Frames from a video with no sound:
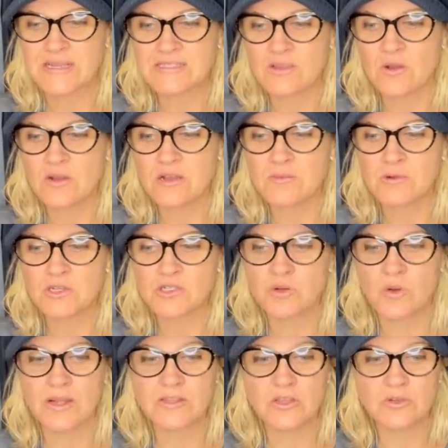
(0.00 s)
I saw a
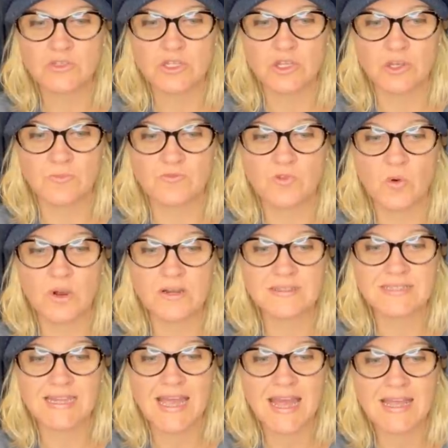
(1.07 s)
commercial on YouTube for
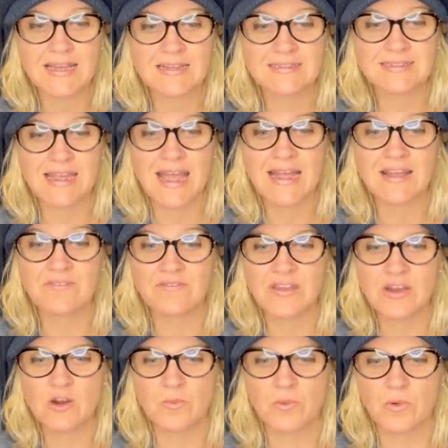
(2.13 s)
Tech Deck
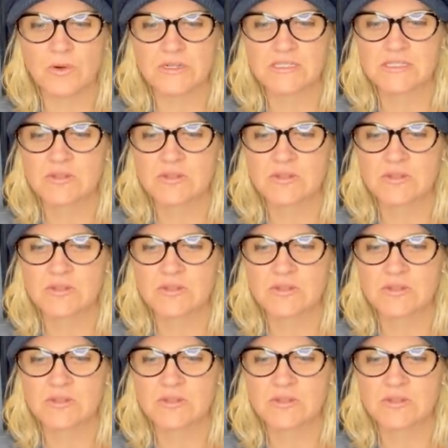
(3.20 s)
fingerboards,